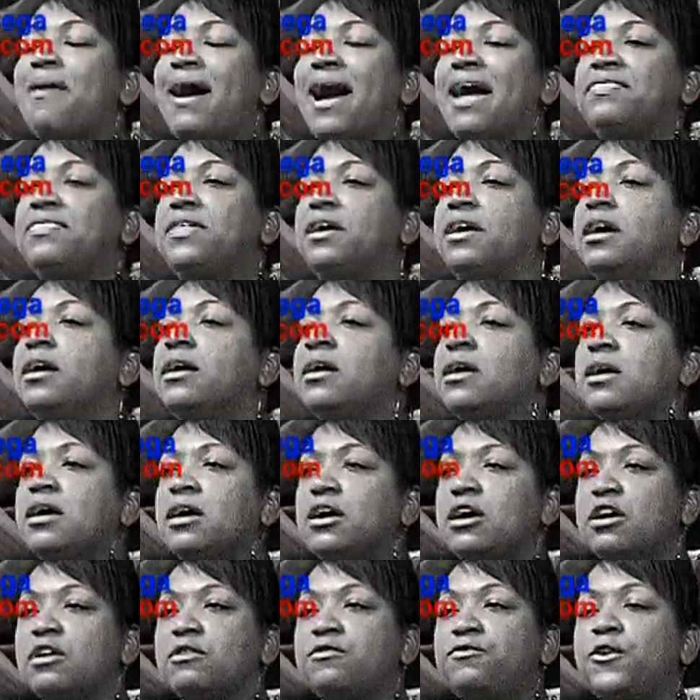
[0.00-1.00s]
by the
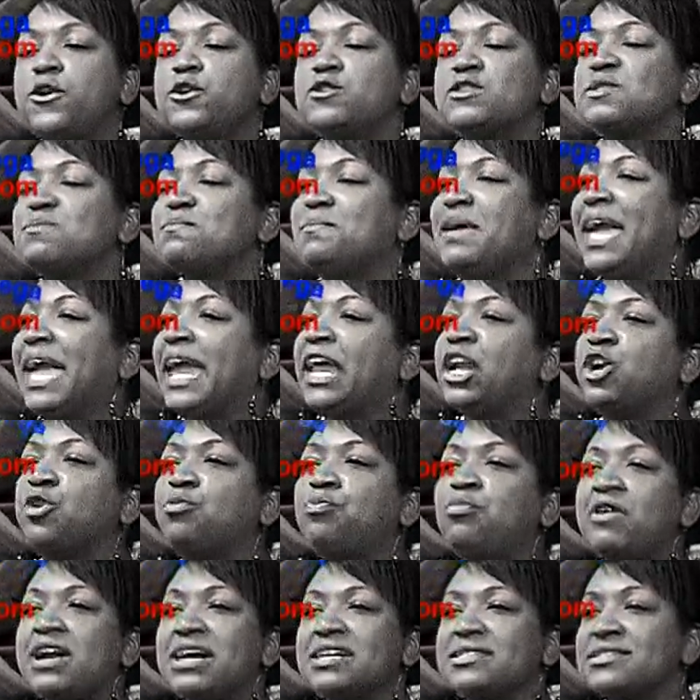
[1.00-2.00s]
first man or
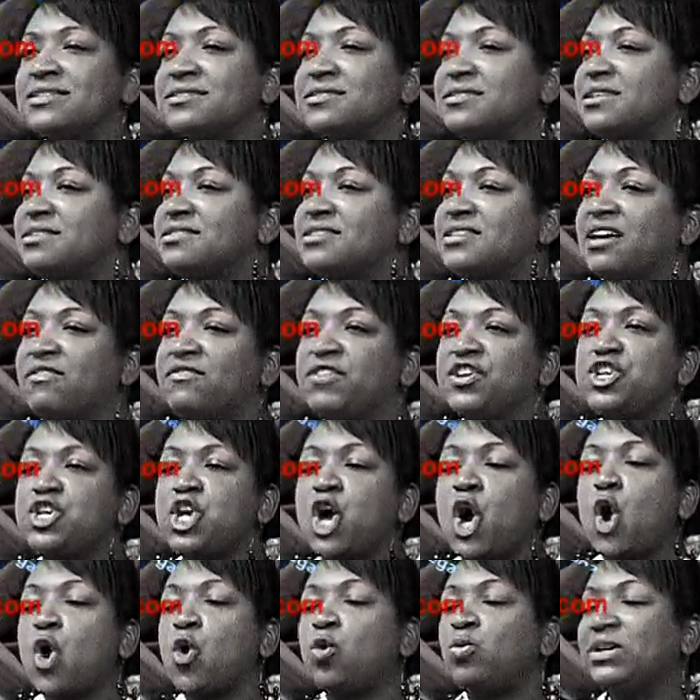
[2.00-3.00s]
presence is ever
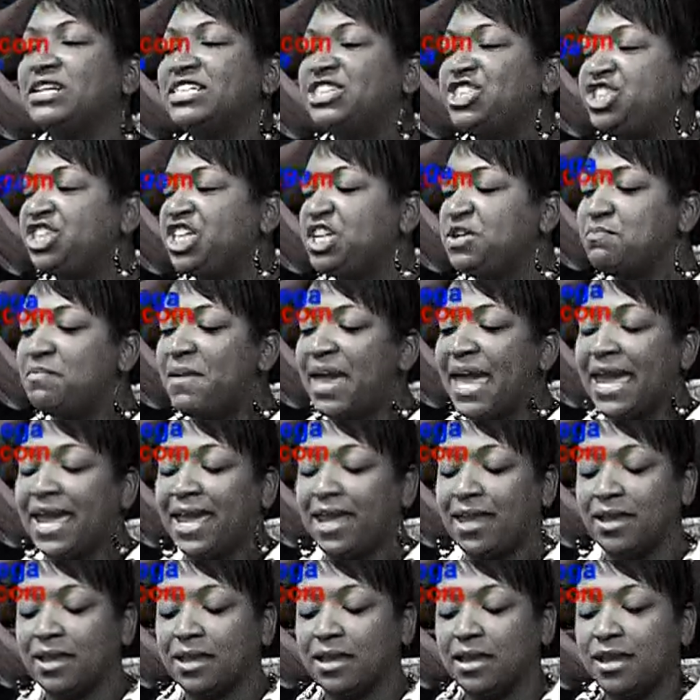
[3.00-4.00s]
known, and she
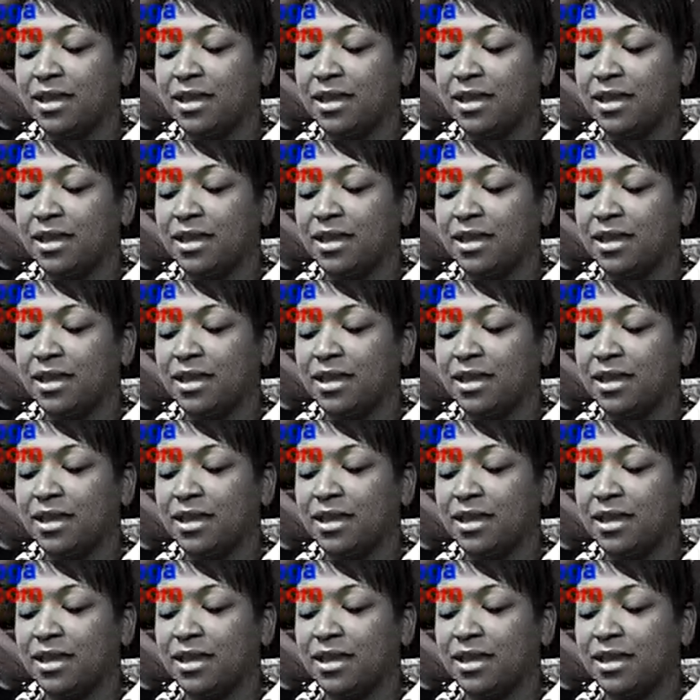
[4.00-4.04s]
may